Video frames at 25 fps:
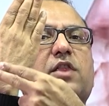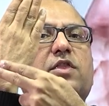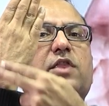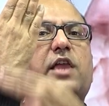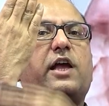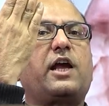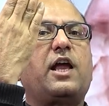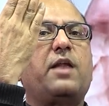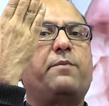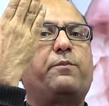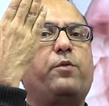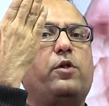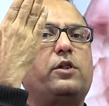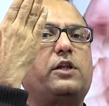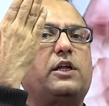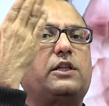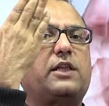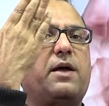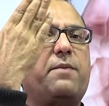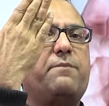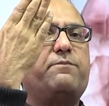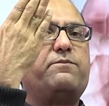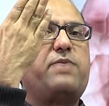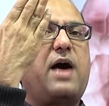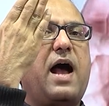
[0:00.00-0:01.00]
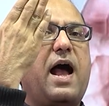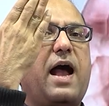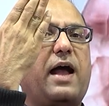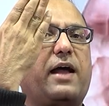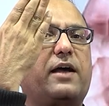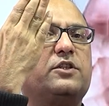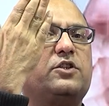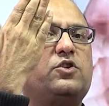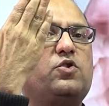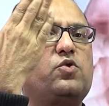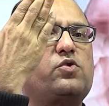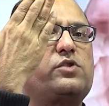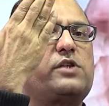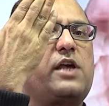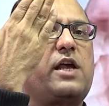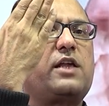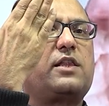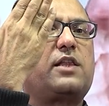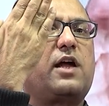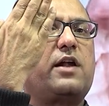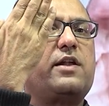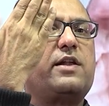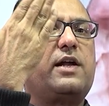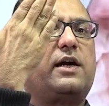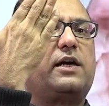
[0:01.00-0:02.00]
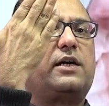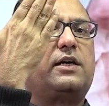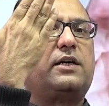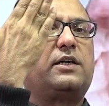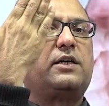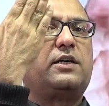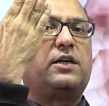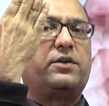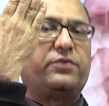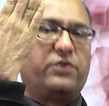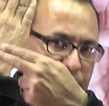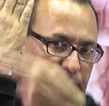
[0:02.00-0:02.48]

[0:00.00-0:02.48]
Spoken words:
they can pull the thumb back using the nerve,